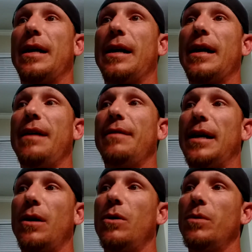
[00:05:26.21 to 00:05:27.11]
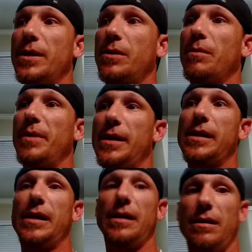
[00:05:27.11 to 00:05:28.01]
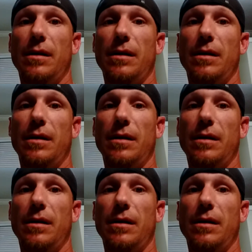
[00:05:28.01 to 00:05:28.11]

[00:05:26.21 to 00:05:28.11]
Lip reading: I gave that old whisker biscuit,